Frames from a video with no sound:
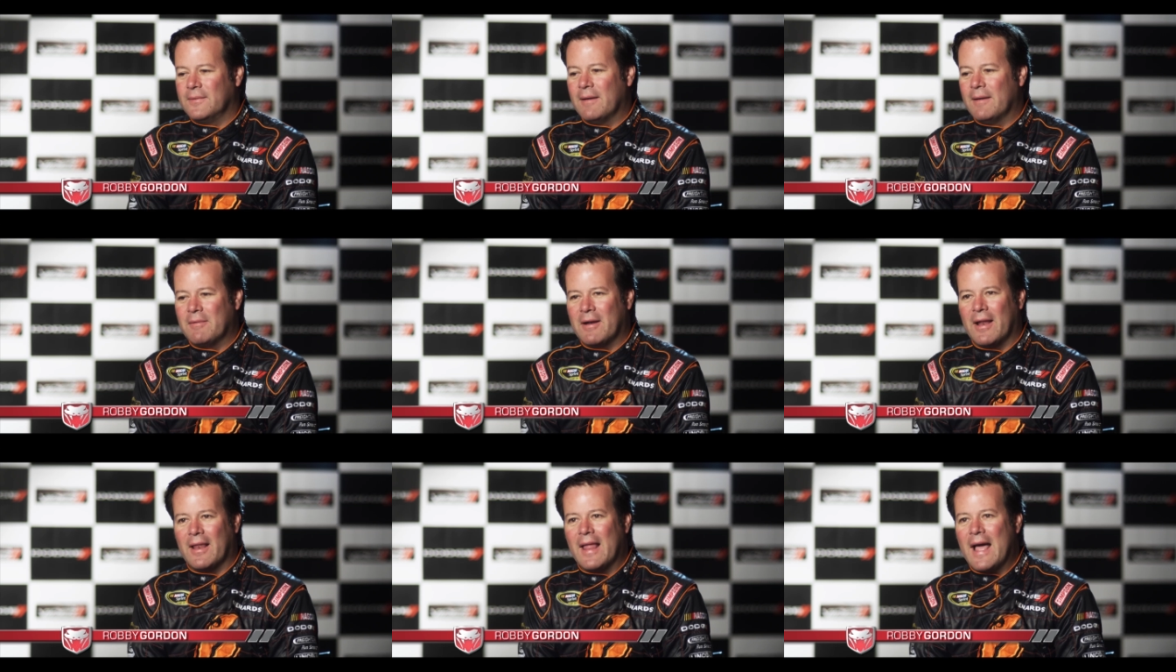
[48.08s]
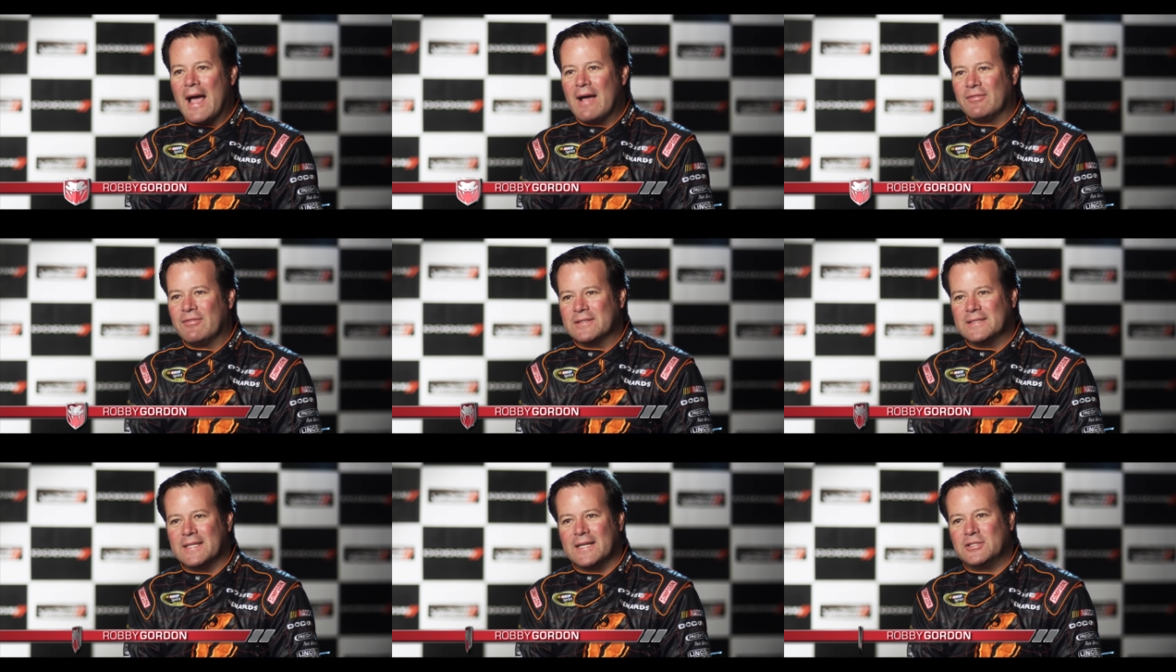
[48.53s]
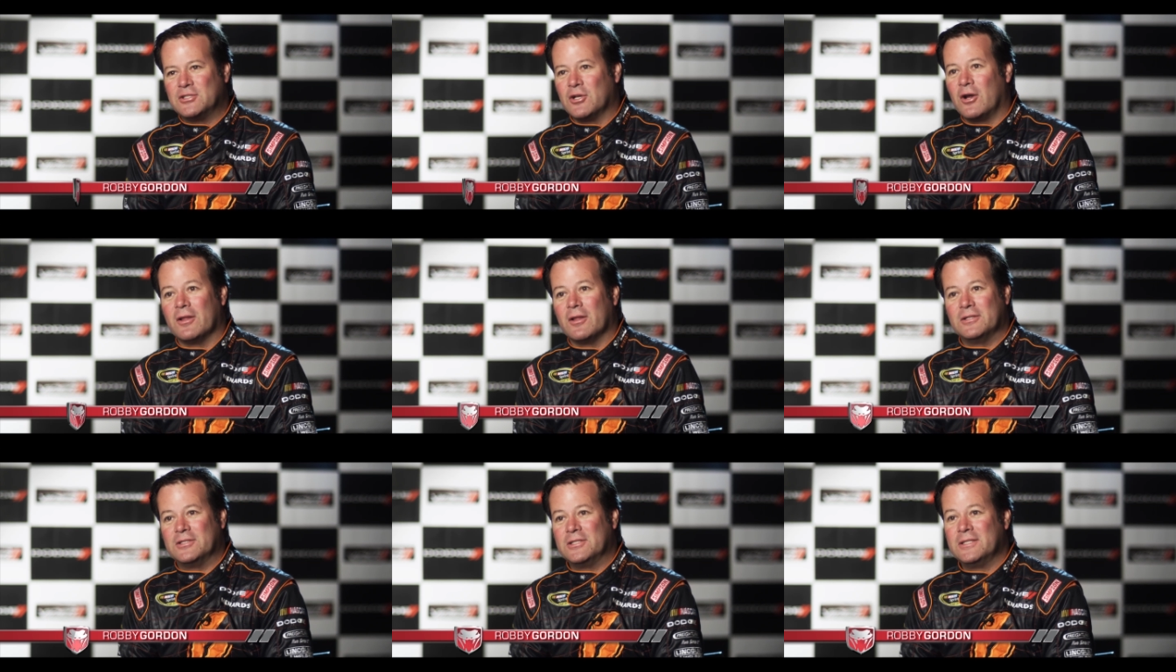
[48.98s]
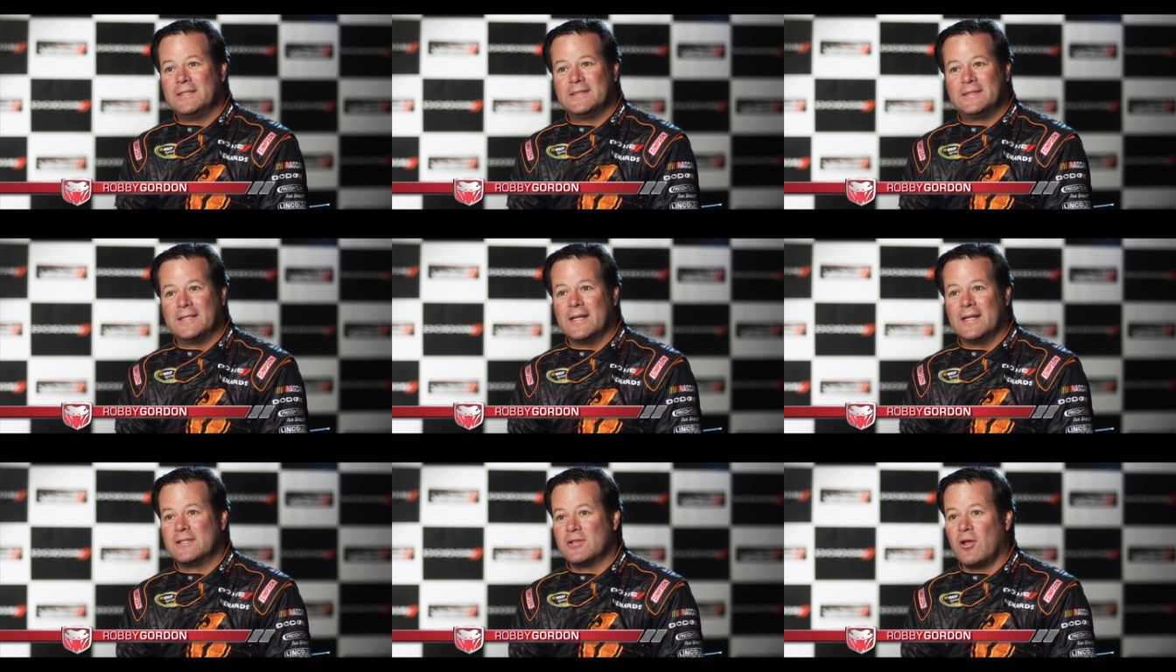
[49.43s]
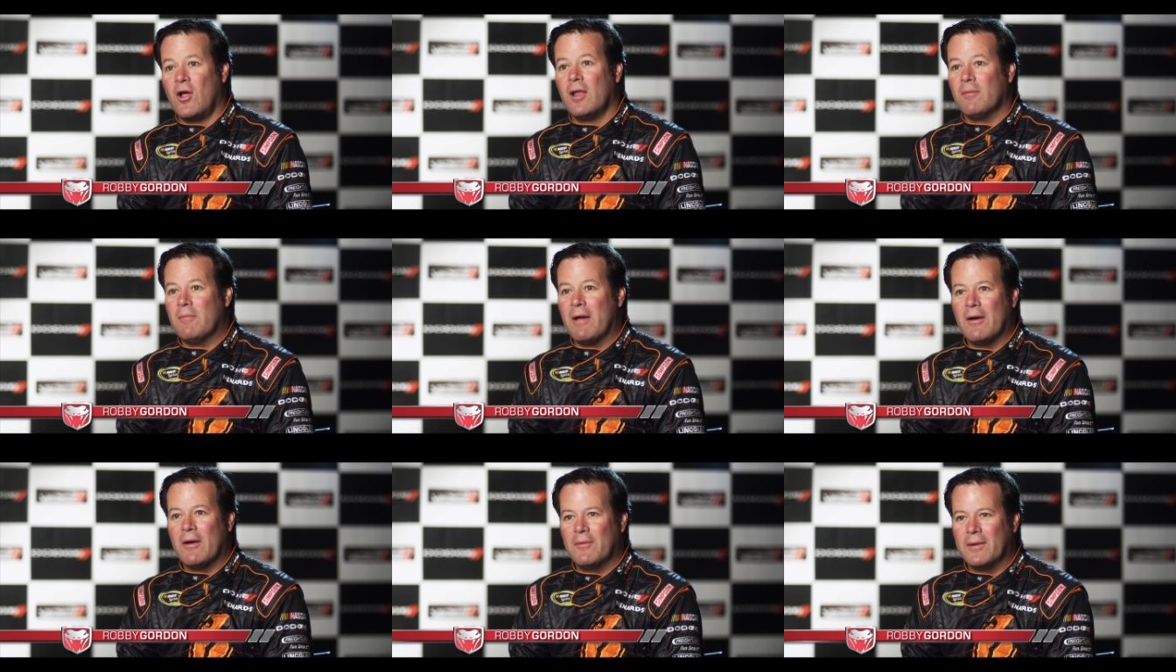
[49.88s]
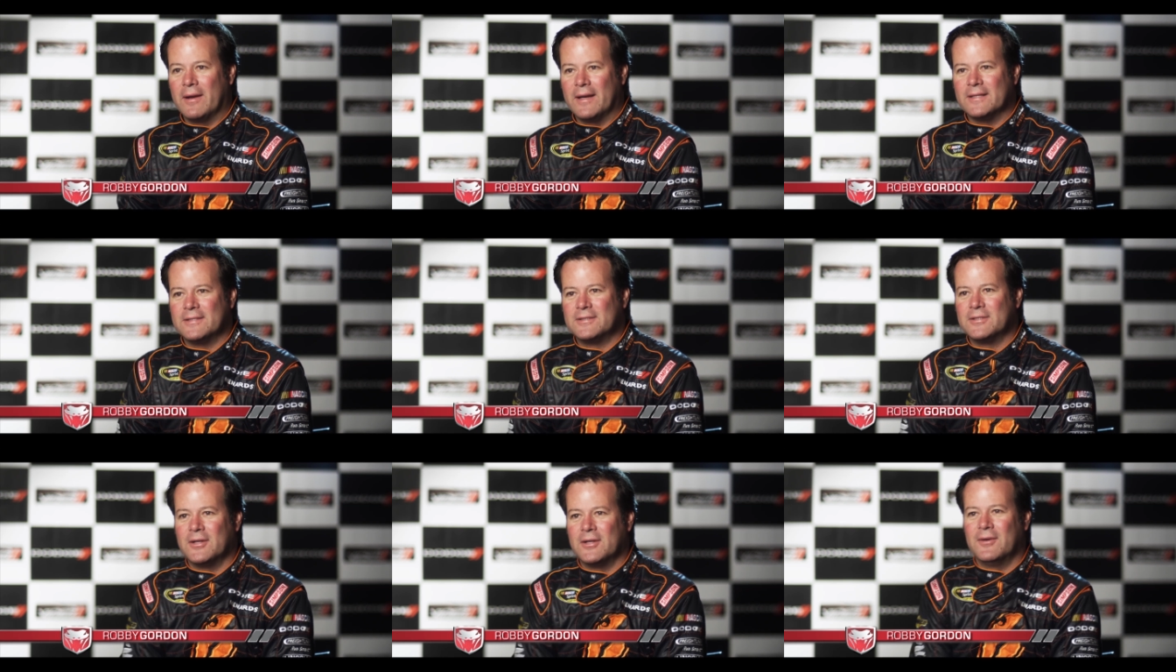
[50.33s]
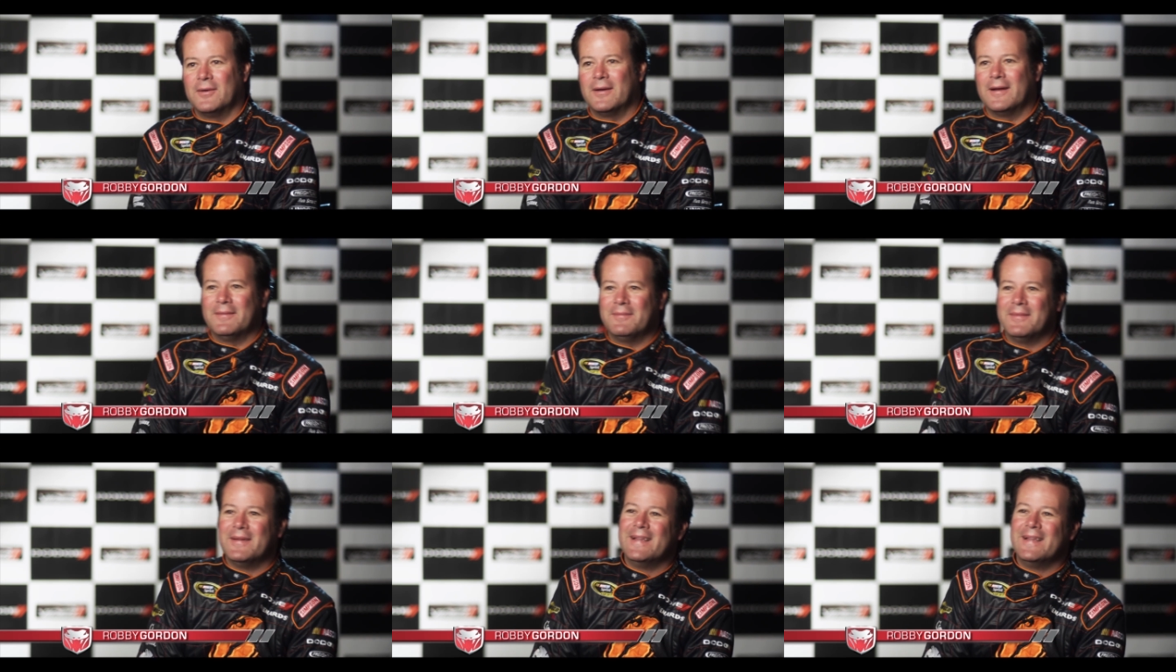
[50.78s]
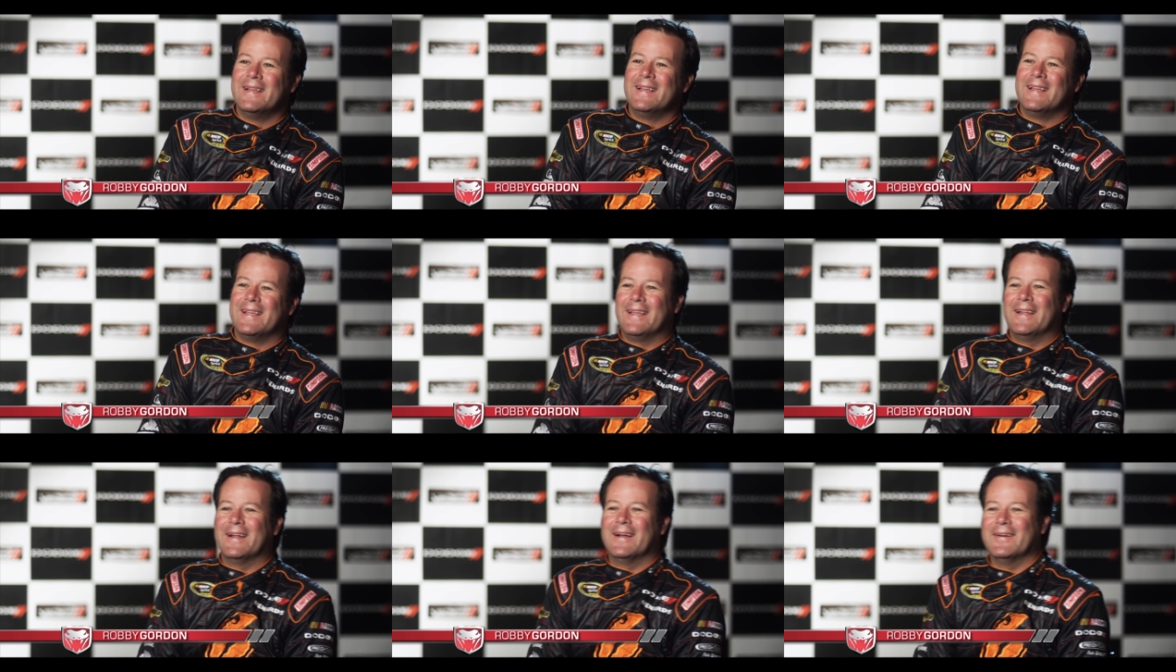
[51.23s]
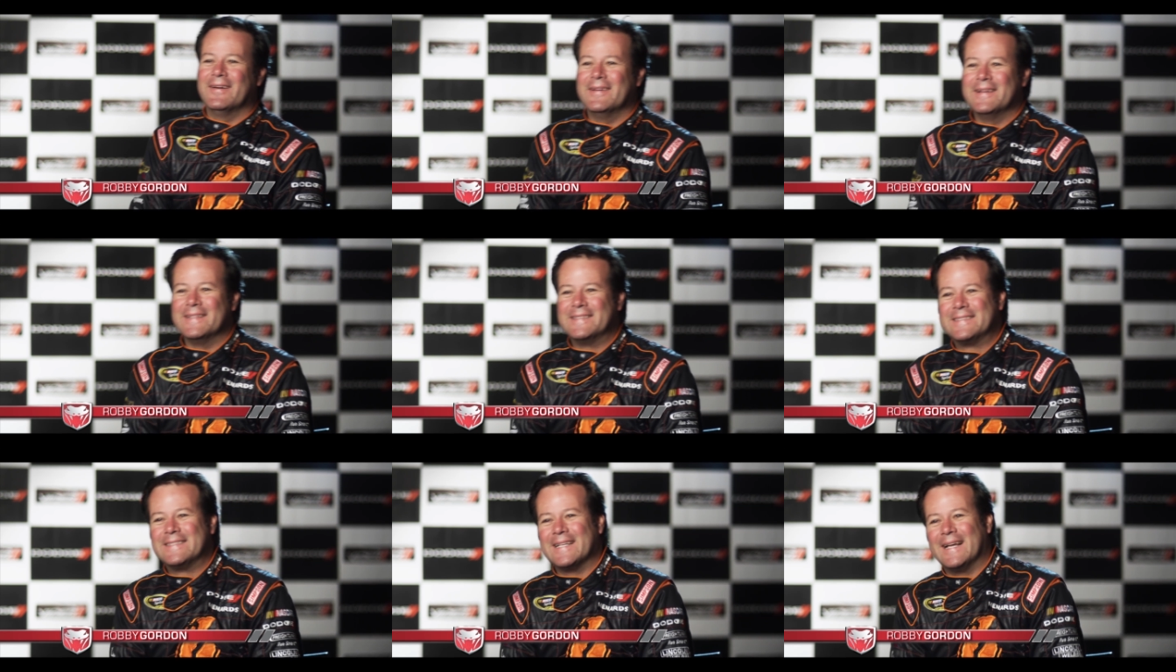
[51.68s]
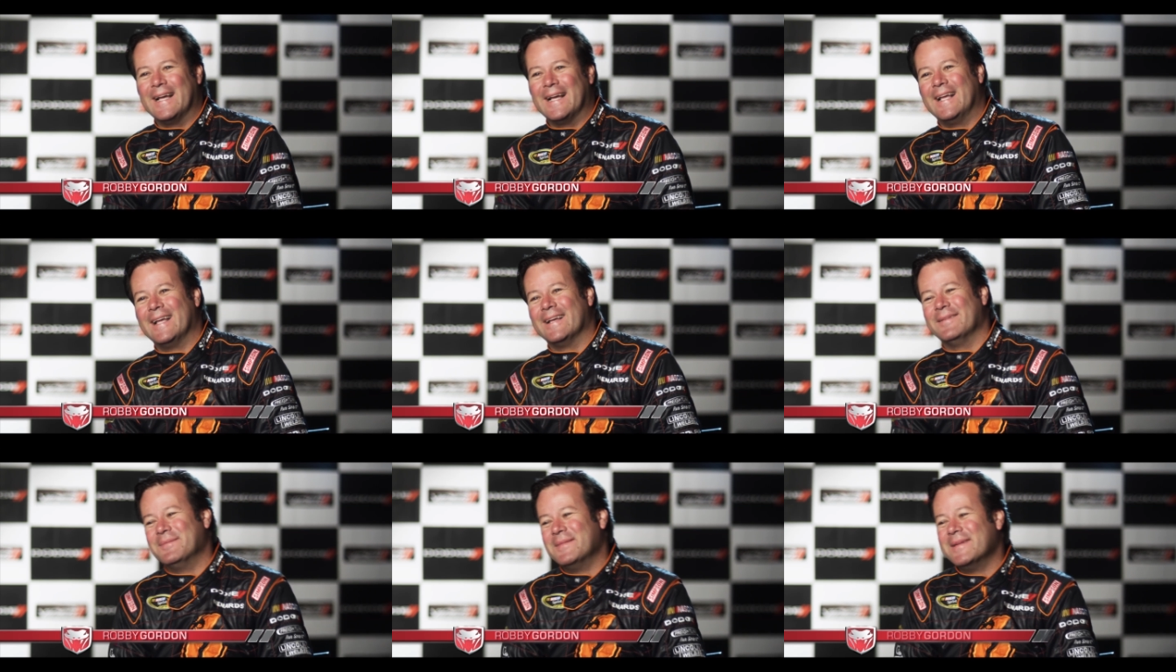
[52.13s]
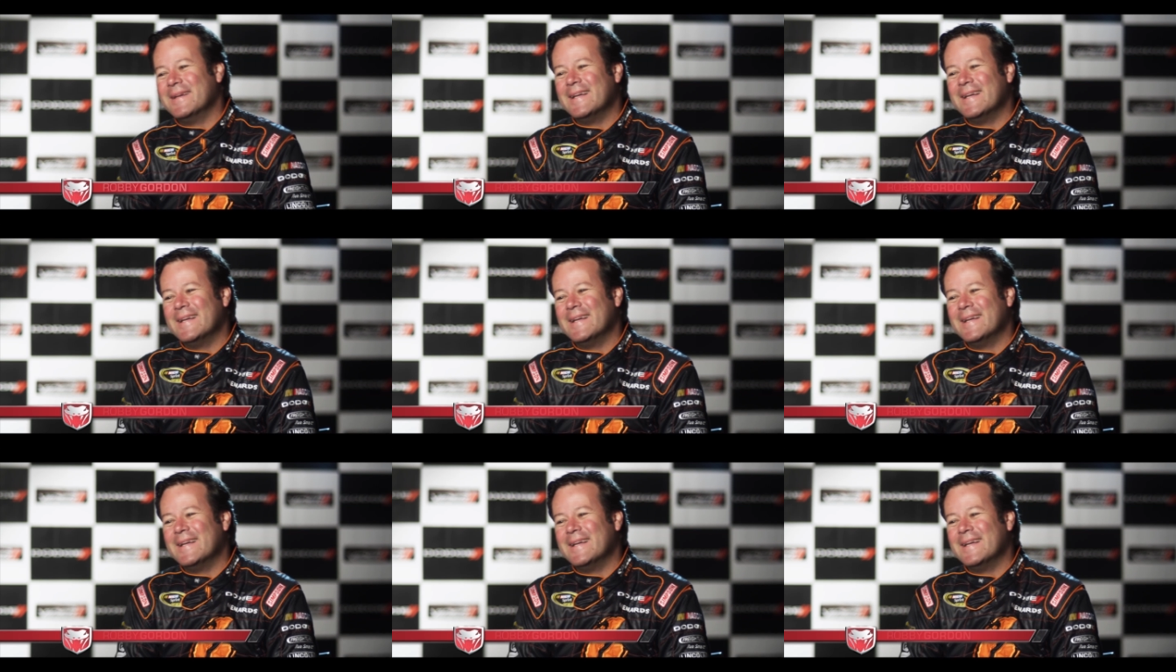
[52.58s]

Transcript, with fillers: I'm going to laugh and say Charlie Sheen said it's all about winning. So um, you know, it's, um,